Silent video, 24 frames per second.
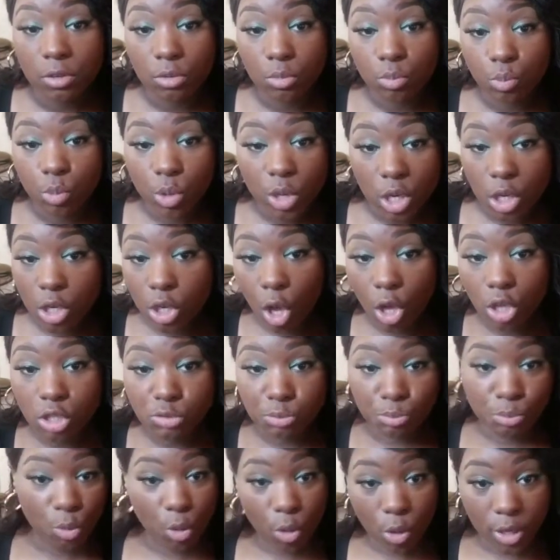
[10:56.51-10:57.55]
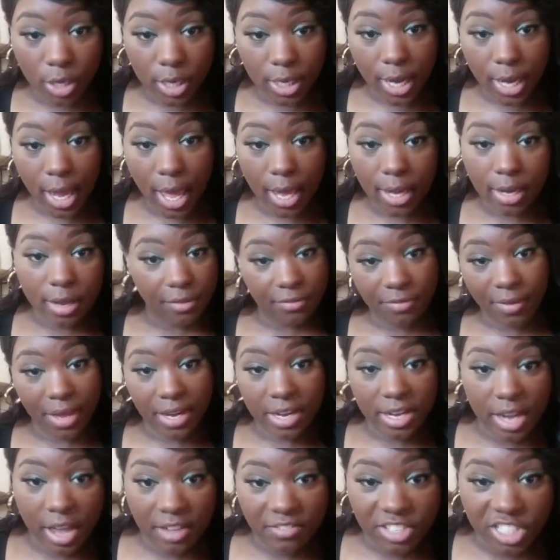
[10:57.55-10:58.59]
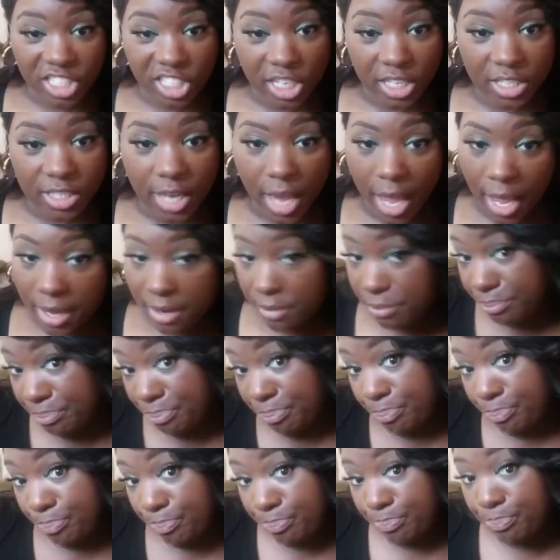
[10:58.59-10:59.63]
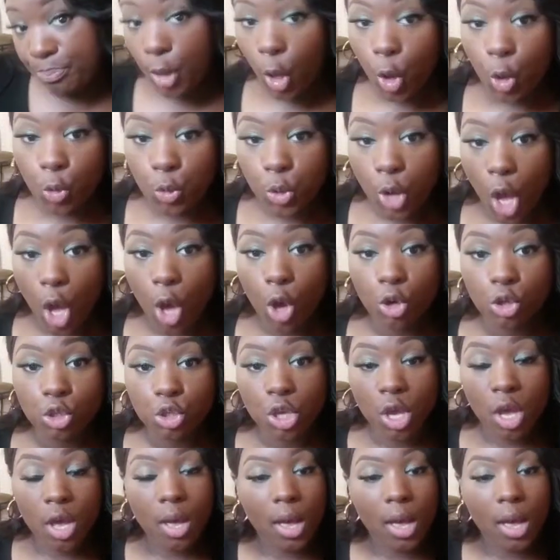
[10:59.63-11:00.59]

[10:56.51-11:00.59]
would have lost more than that if I didn't have a cheat day. Who knows?